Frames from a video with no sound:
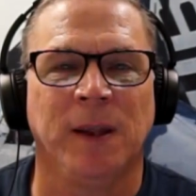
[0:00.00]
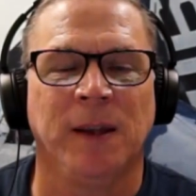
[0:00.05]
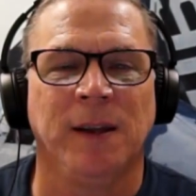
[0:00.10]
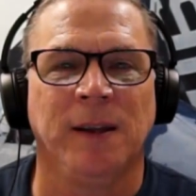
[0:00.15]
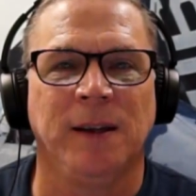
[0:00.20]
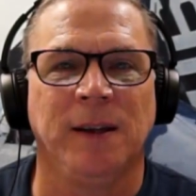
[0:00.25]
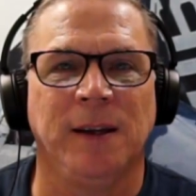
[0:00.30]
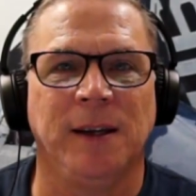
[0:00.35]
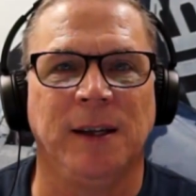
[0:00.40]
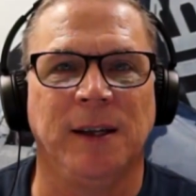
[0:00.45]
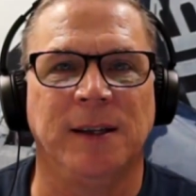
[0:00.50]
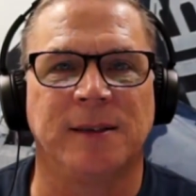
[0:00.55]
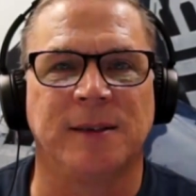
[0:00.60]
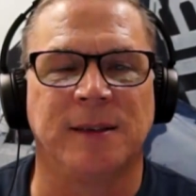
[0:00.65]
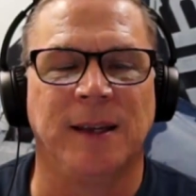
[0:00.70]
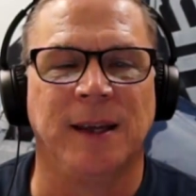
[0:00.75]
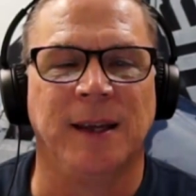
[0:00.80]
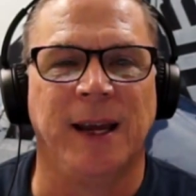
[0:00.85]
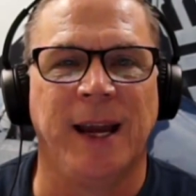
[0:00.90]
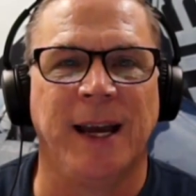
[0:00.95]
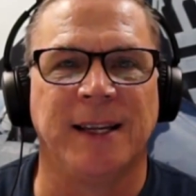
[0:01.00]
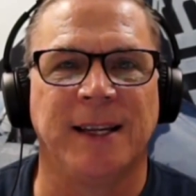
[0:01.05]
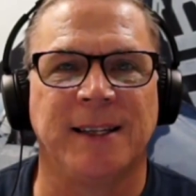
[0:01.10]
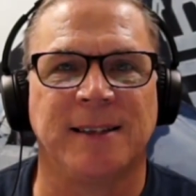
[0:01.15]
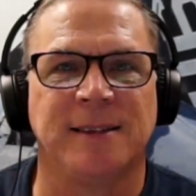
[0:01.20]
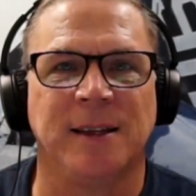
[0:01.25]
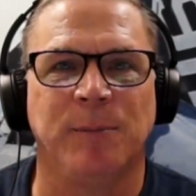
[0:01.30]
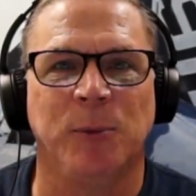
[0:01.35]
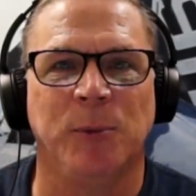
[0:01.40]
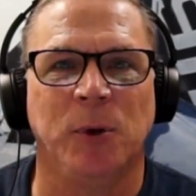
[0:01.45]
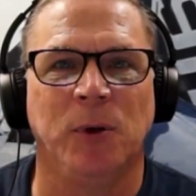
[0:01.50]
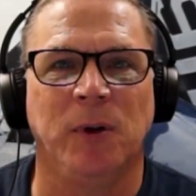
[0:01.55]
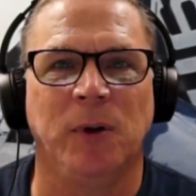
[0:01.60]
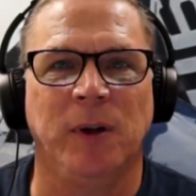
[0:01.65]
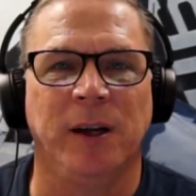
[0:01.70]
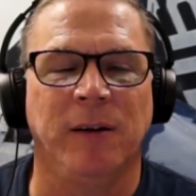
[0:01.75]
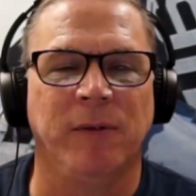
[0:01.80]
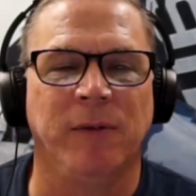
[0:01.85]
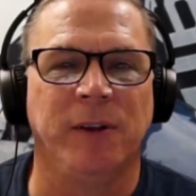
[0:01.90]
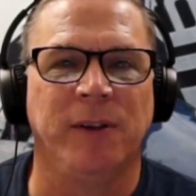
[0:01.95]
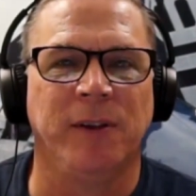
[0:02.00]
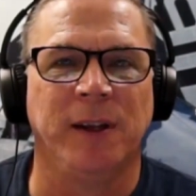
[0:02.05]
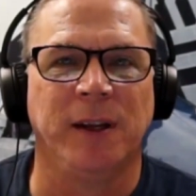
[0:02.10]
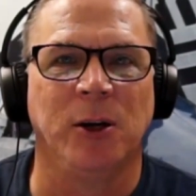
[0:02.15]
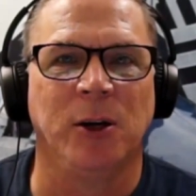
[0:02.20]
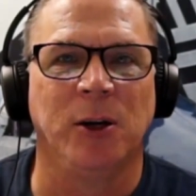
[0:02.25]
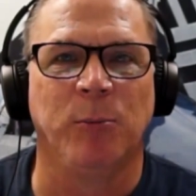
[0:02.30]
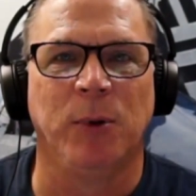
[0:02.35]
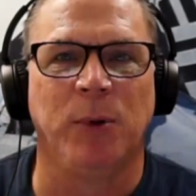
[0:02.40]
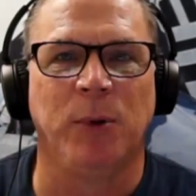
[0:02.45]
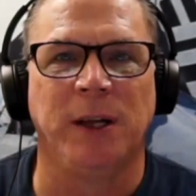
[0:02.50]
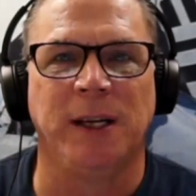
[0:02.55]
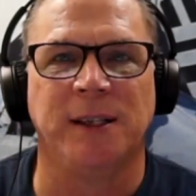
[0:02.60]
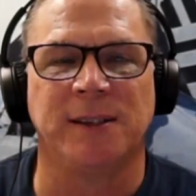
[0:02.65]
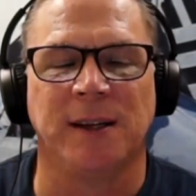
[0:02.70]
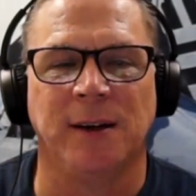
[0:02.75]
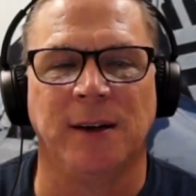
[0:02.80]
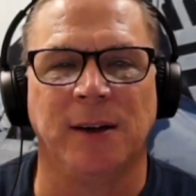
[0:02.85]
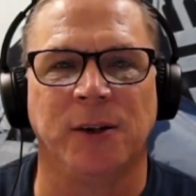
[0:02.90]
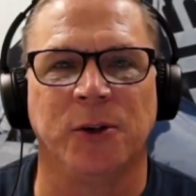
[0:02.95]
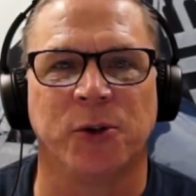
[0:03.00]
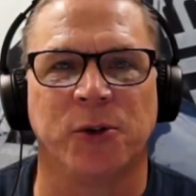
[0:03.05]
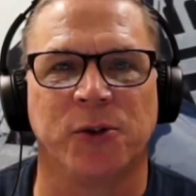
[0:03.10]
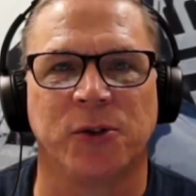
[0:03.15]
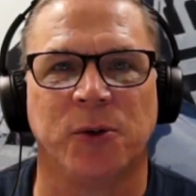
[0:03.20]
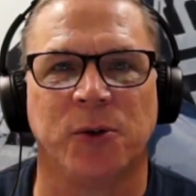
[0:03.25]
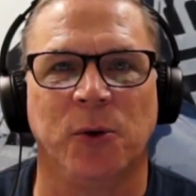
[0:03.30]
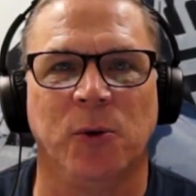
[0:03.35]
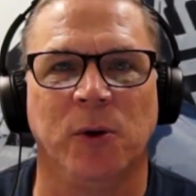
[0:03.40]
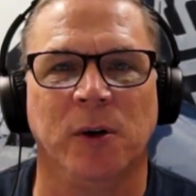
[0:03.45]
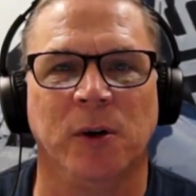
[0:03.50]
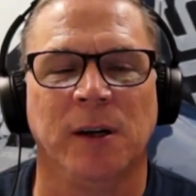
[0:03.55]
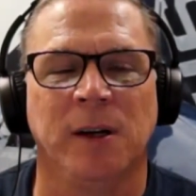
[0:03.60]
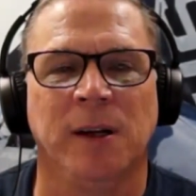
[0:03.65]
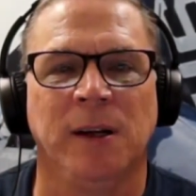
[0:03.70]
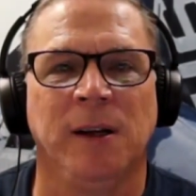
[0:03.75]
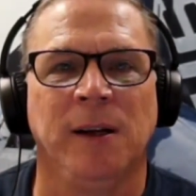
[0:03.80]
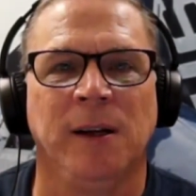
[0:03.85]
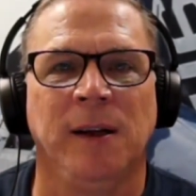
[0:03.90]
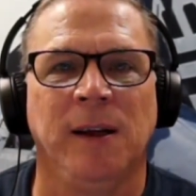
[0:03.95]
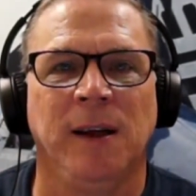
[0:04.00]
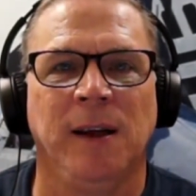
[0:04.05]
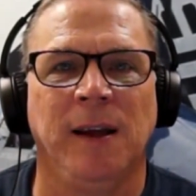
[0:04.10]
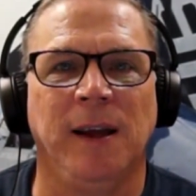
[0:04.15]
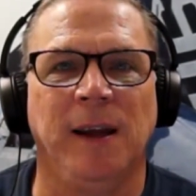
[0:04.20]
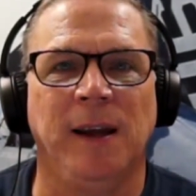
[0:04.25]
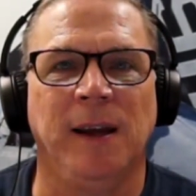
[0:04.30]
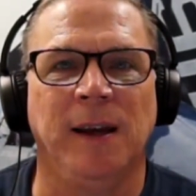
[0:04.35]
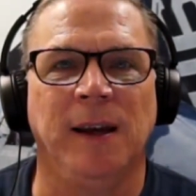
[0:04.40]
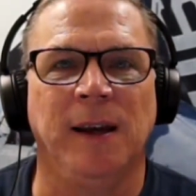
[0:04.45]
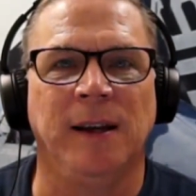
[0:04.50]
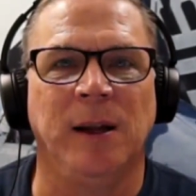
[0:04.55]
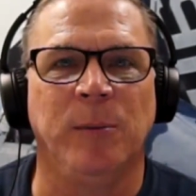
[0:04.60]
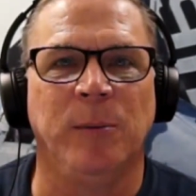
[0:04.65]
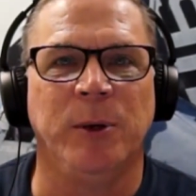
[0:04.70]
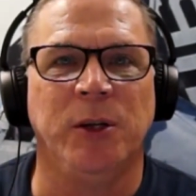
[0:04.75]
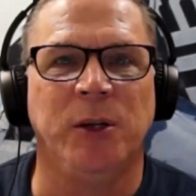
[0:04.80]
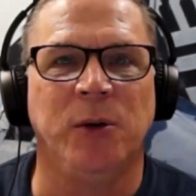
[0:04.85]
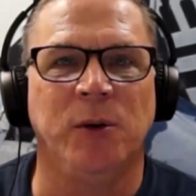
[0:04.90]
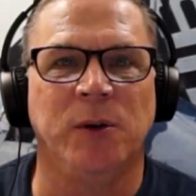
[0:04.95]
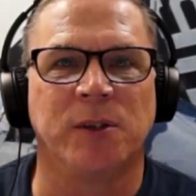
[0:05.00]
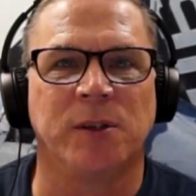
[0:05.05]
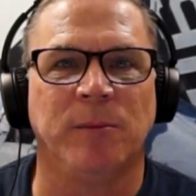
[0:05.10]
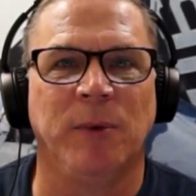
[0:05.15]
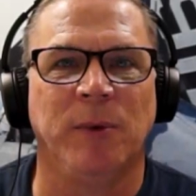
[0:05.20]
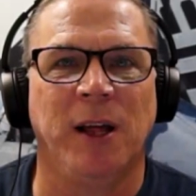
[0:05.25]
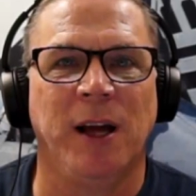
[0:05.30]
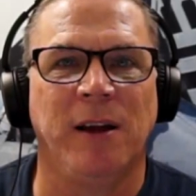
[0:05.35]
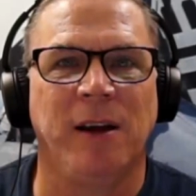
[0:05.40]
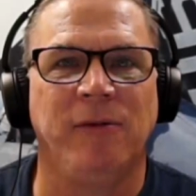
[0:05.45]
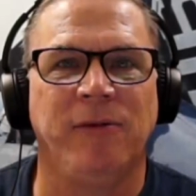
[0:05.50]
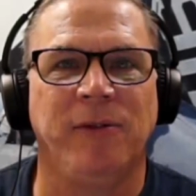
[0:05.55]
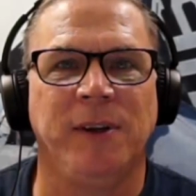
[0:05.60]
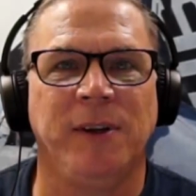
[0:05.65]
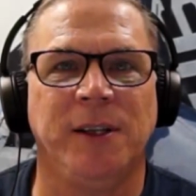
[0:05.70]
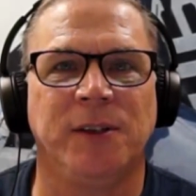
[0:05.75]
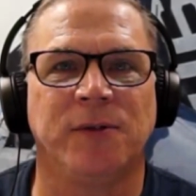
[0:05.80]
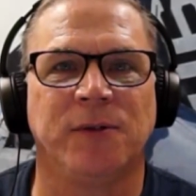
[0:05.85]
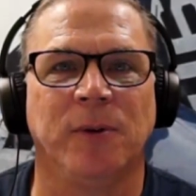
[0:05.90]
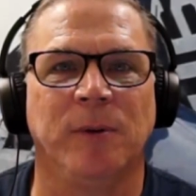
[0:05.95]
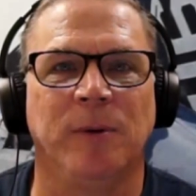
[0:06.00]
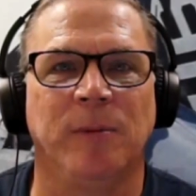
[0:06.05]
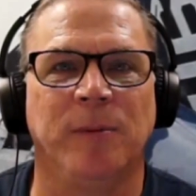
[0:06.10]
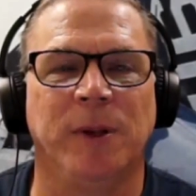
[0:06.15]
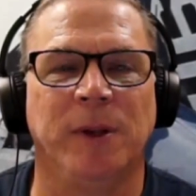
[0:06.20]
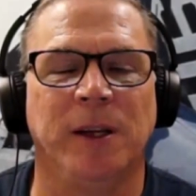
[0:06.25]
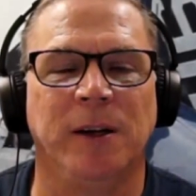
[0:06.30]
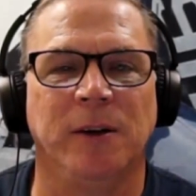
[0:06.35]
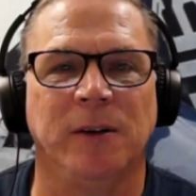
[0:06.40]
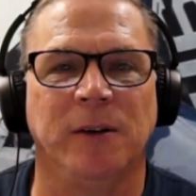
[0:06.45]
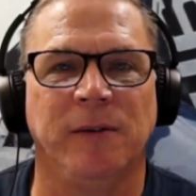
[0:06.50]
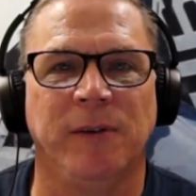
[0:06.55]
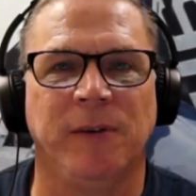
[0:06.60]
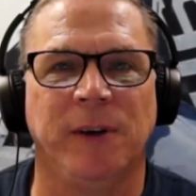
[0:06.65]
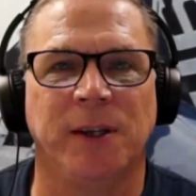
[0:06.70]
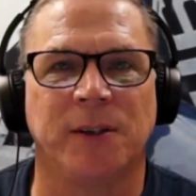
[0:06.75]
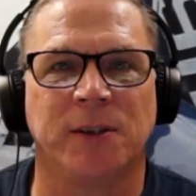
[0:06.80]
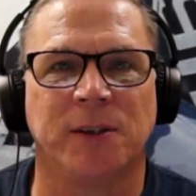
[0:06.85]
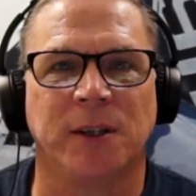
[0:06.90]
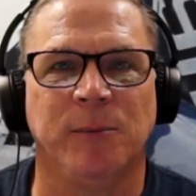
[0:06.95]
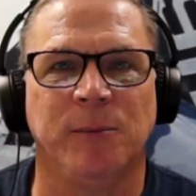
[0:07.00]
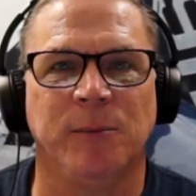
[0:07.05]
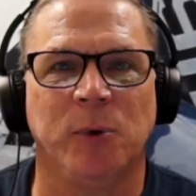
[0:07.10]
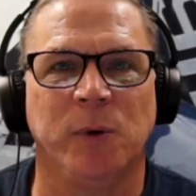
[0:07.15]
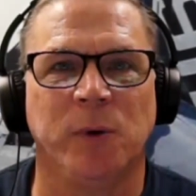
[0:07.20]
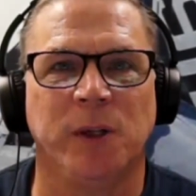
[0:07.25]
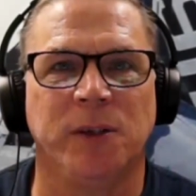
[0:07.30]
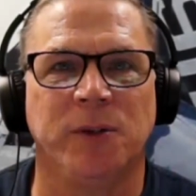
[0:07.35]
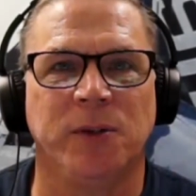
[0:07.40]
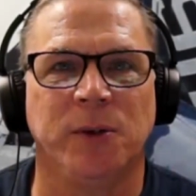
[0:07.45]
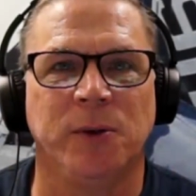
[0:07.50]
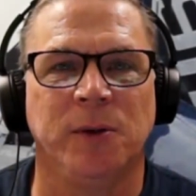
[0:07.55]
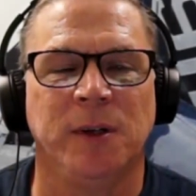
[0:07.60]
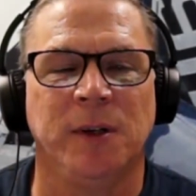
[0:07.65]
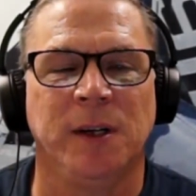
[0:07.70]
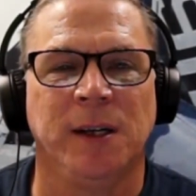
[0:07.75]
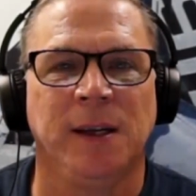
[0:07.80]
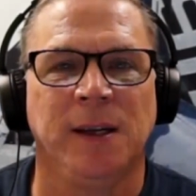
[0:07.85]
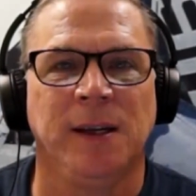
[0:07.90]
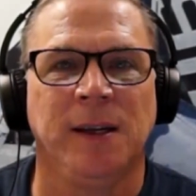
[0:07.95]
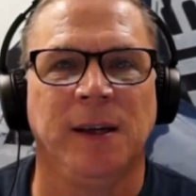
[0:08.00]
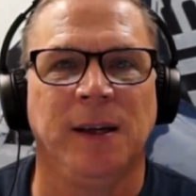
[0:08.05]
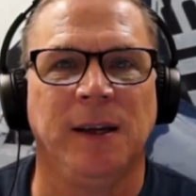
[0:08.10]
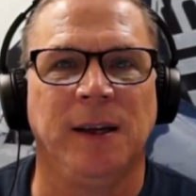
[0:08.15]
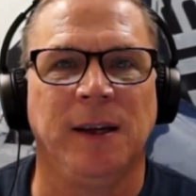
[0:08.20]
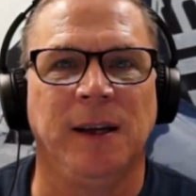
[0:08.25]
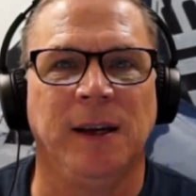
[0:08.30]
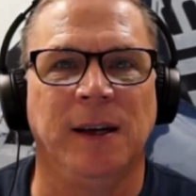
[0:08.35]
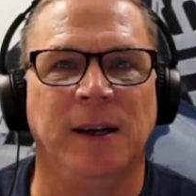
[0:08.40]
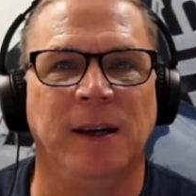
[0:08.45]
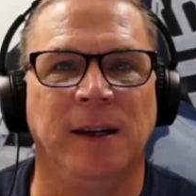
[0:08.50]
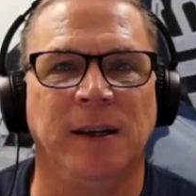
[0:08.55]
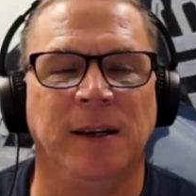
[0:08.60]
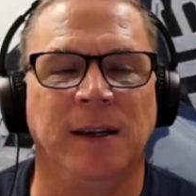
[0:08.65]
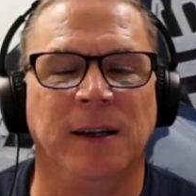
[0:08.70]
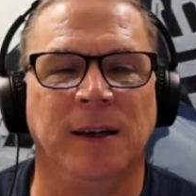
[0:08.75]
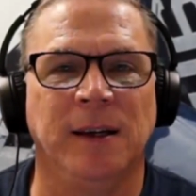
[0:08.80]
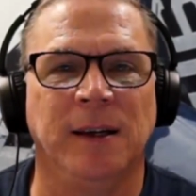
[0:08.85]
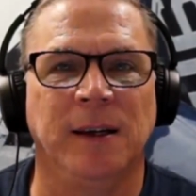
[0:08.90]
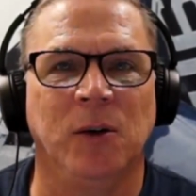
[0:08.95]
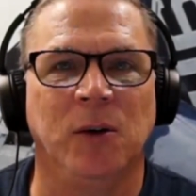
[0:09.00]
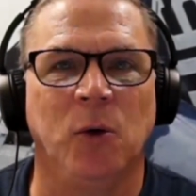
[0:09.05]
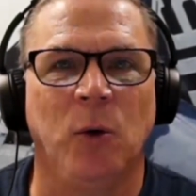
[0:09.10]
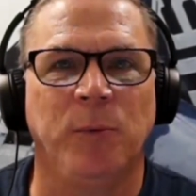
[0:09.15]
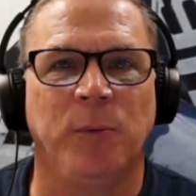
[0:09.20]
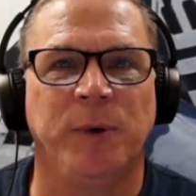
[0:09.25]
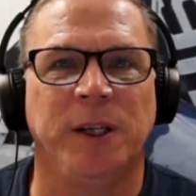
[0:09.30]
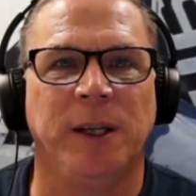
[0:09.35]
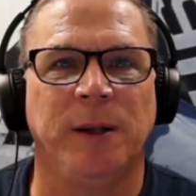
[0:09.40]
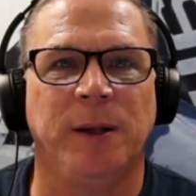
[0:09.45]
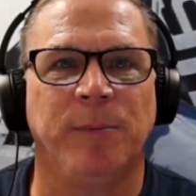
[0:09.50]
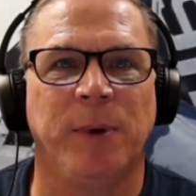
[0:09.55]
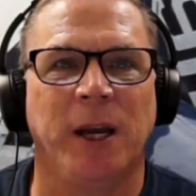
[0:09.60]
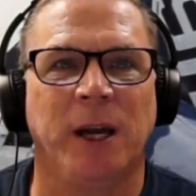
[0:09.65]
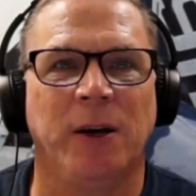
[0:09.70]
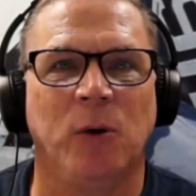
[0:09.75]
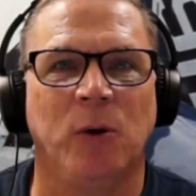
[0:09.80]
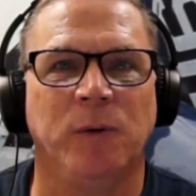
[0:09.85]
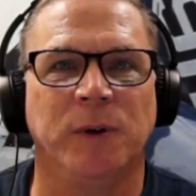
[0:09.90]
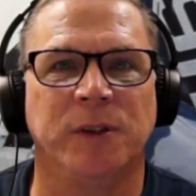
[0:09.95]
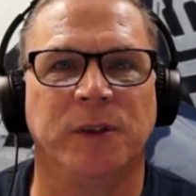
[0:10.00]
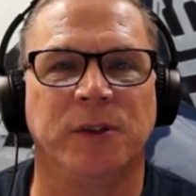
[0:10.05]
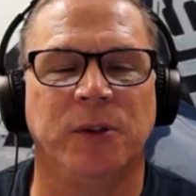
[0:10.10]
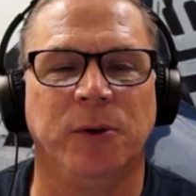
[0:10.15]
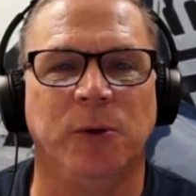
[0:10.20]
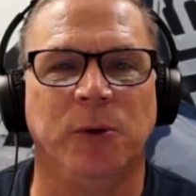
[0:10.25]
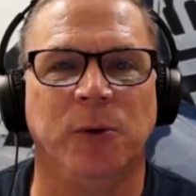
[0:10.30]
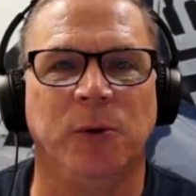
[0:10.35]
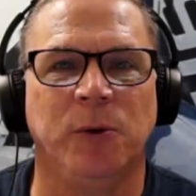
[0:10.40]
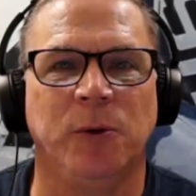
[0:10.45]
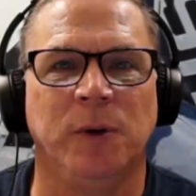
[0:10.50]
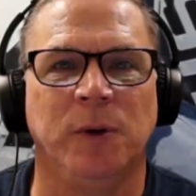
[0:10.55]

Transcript: it's the @ everything airplanes and I'll be doing some live feeds from the air events that I'm going to, and hope to get back over to